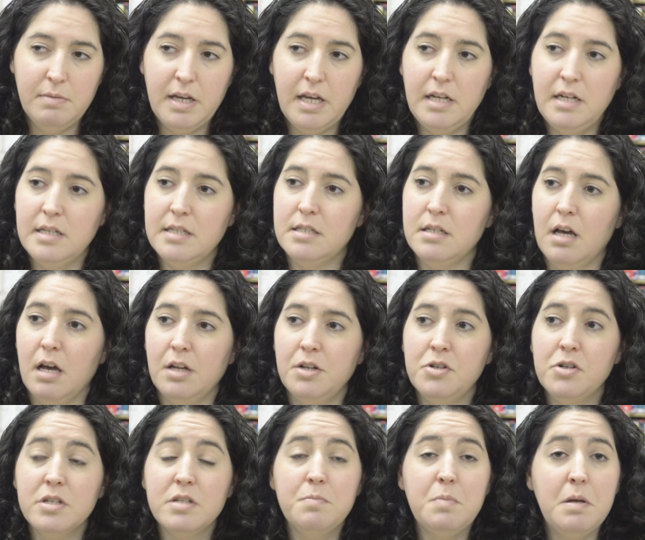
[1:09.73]
It is not
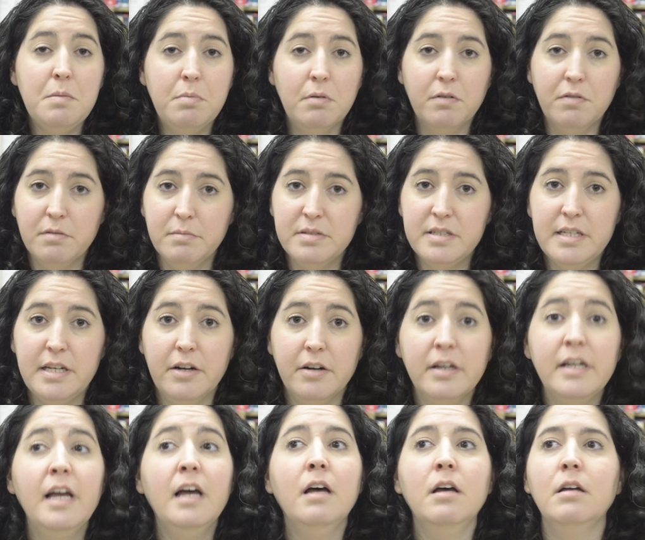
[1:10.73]
just people from
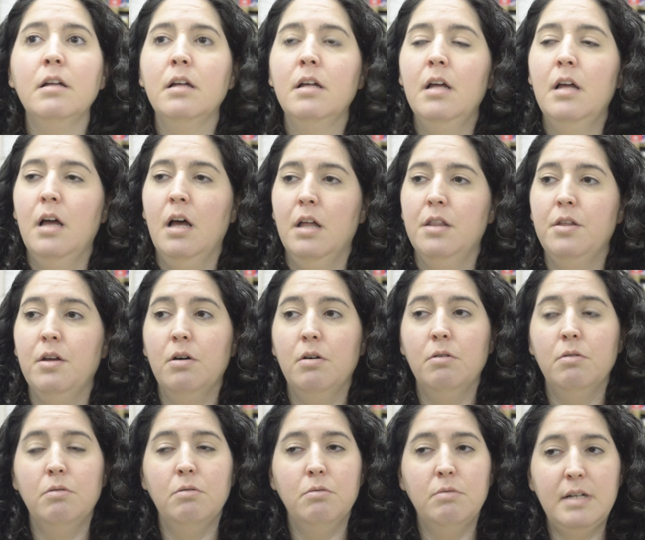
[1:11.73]
Syria,
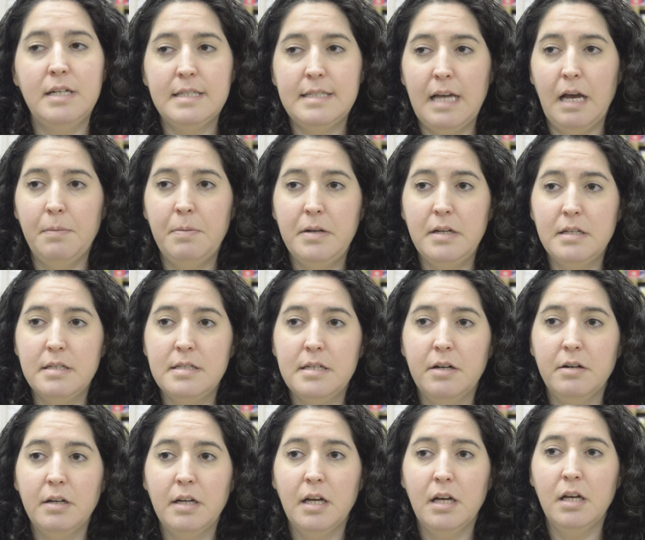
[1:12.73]
though what is happening in
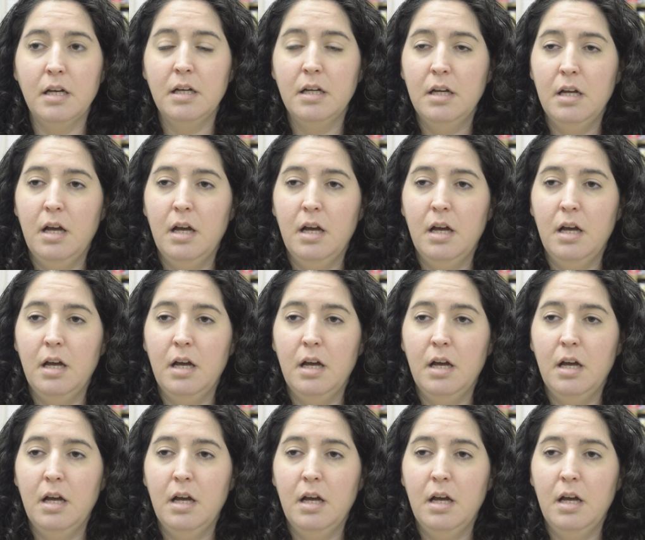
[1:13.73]
Syria